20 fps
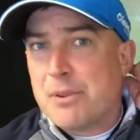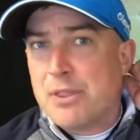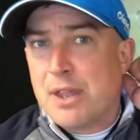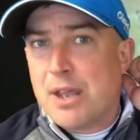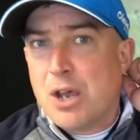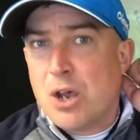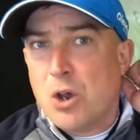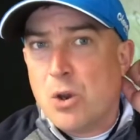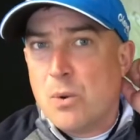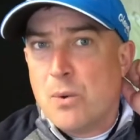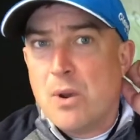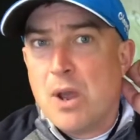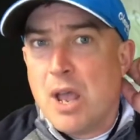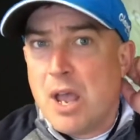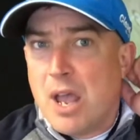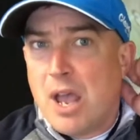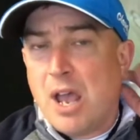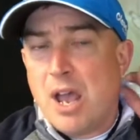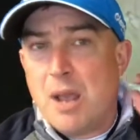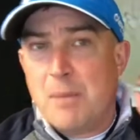of the hole,
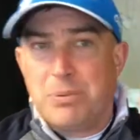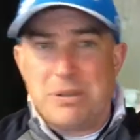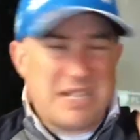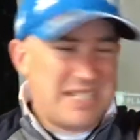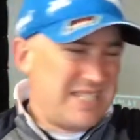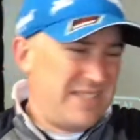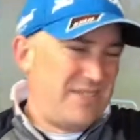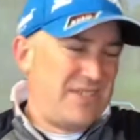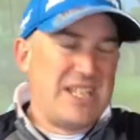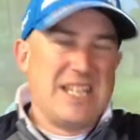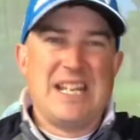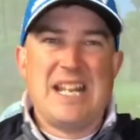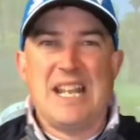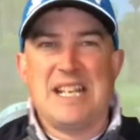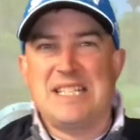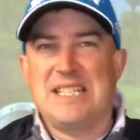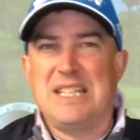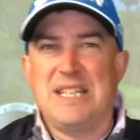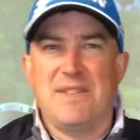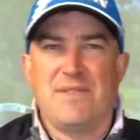plus it
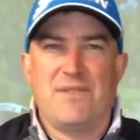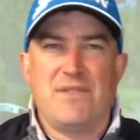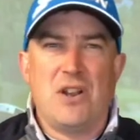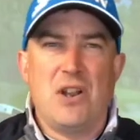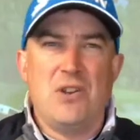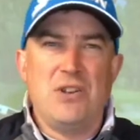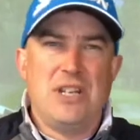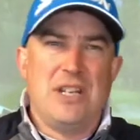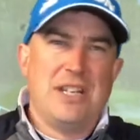connects to your phone.